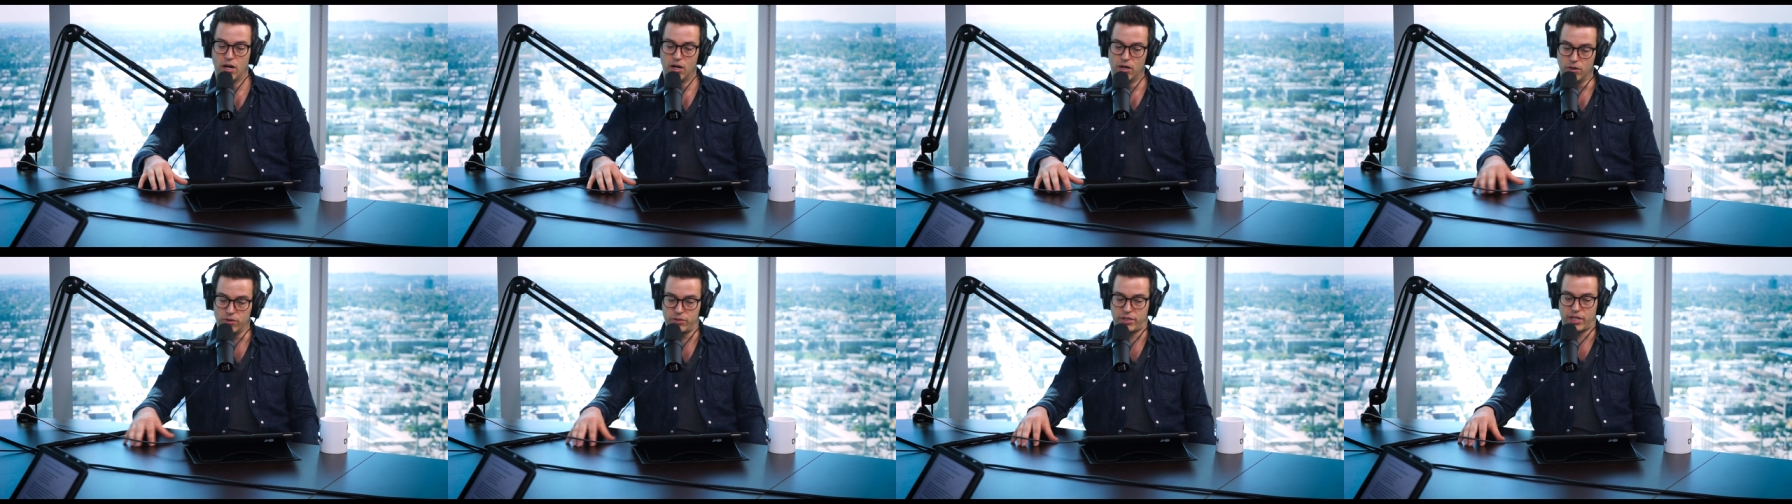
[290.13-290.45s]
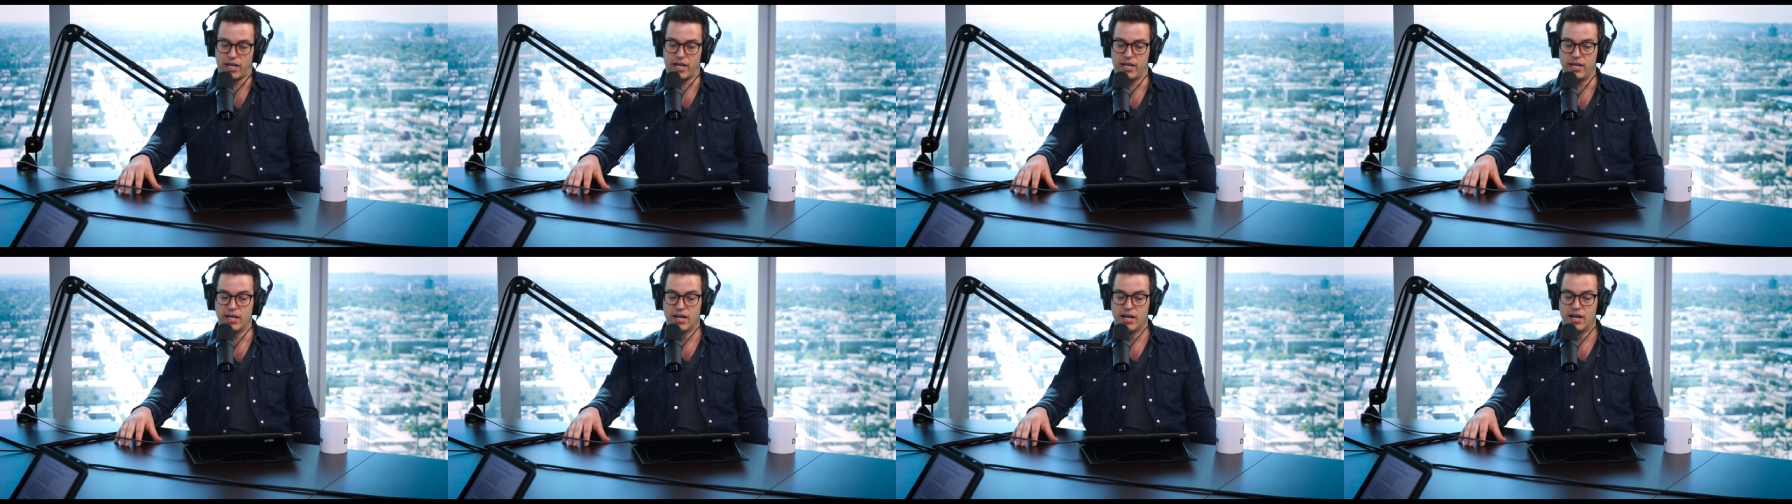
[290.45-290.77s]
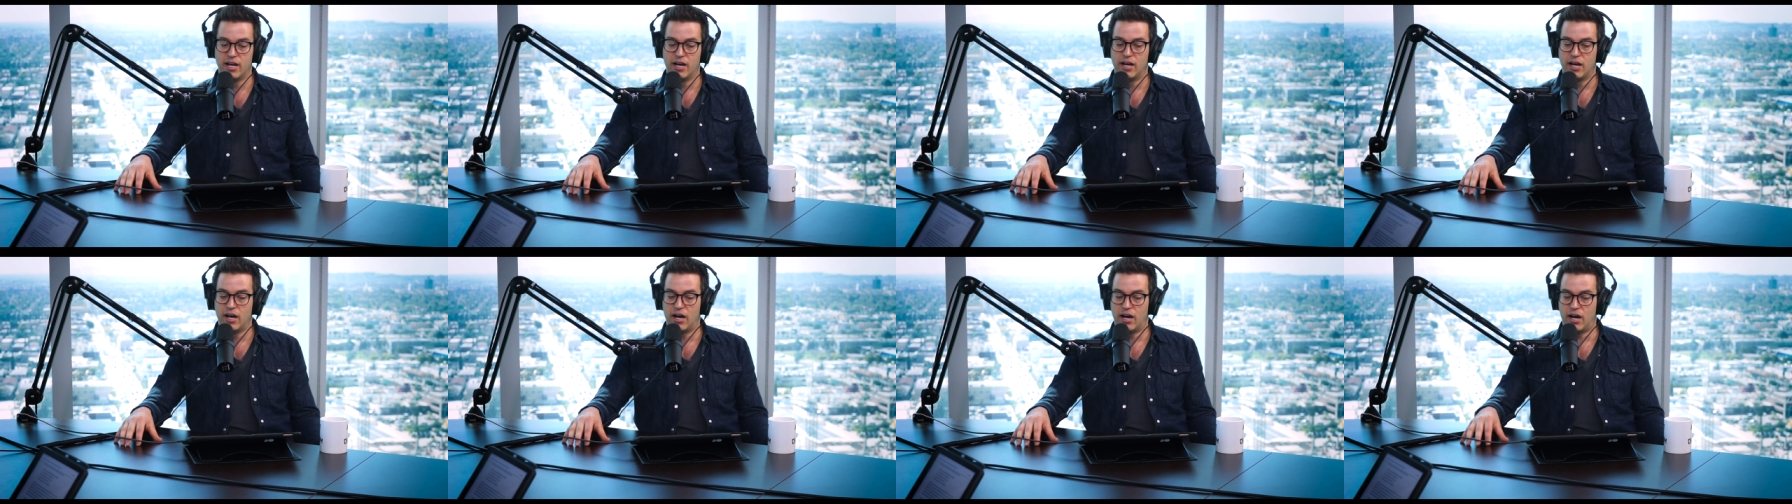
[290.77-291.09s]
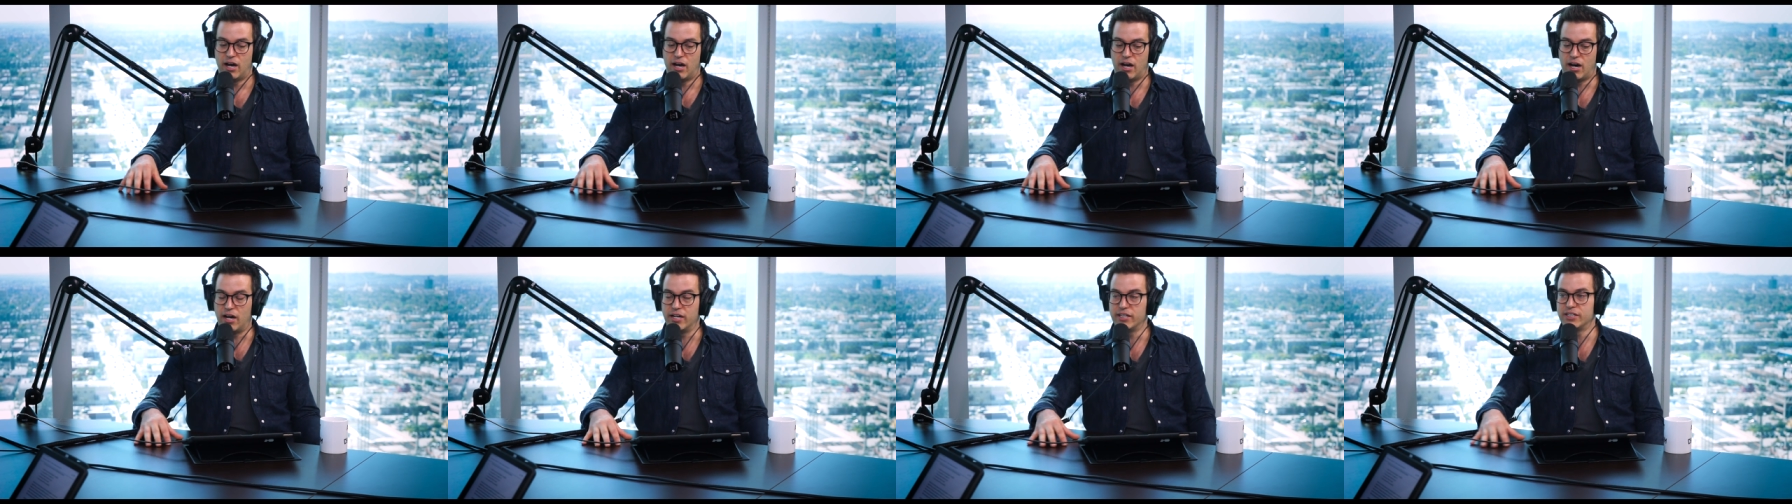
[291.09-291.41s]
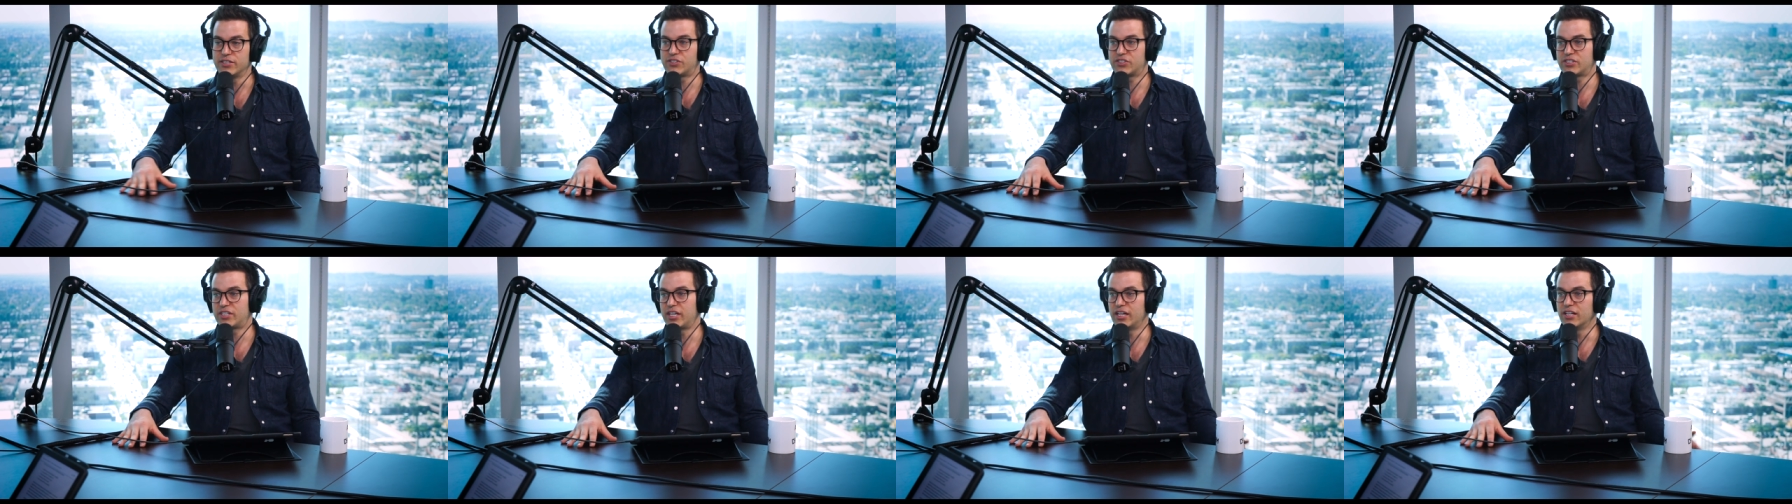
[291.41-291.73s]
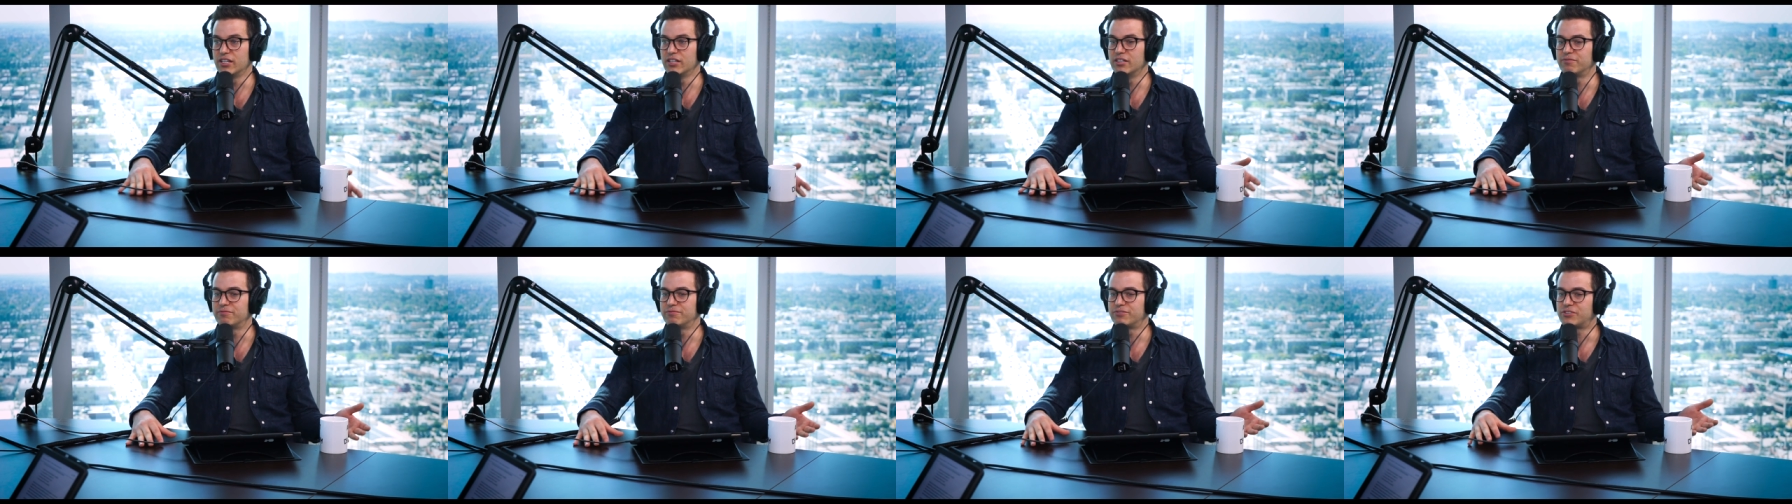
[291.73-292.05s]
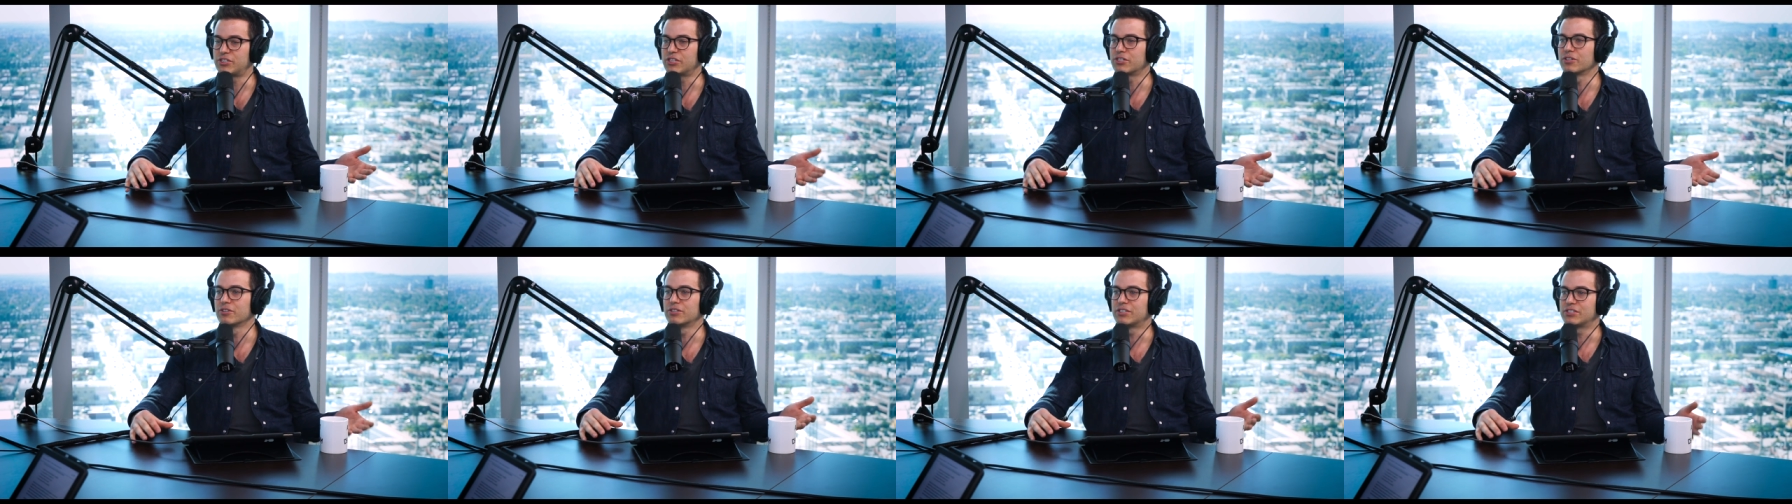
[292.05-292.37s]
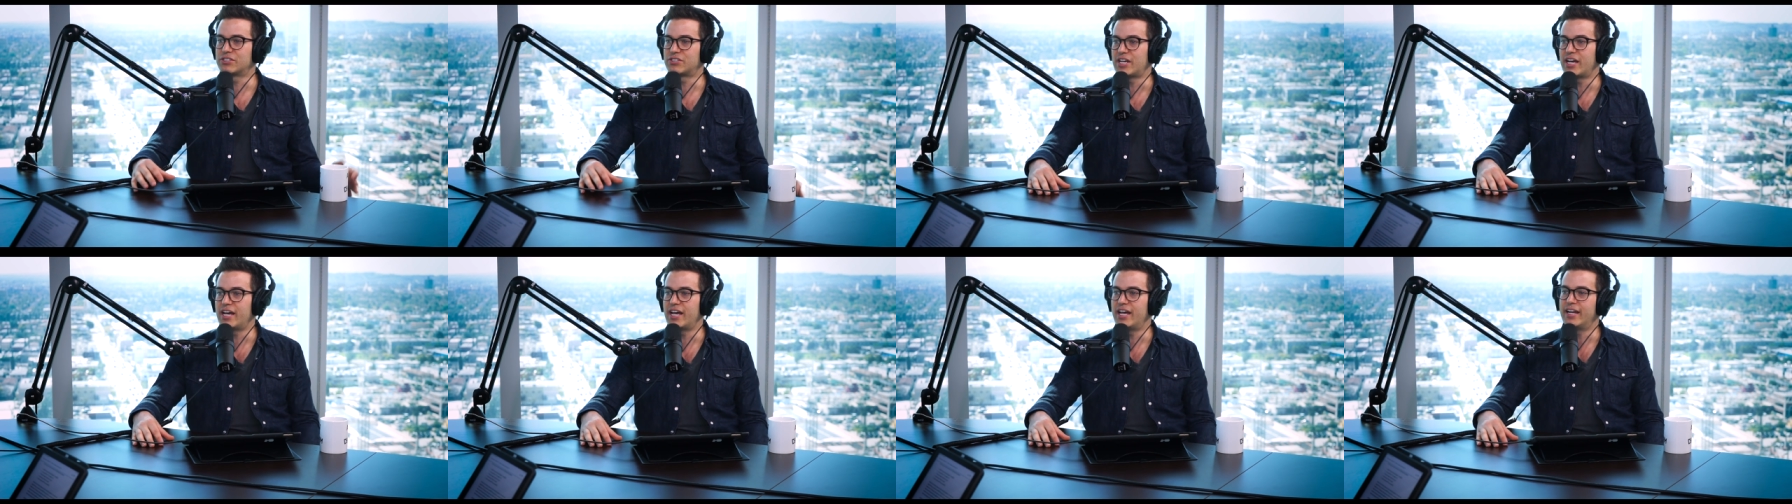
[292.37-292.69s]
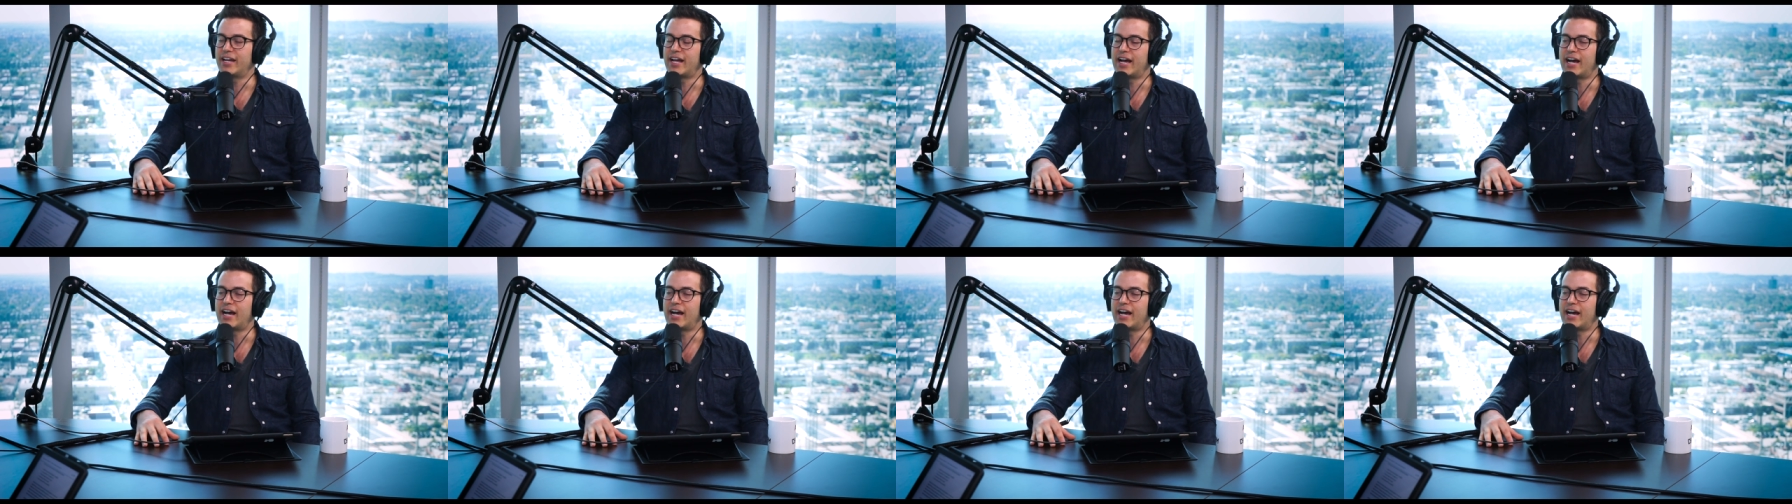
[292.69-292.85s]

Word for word: Okay, on a scale of zero to 10,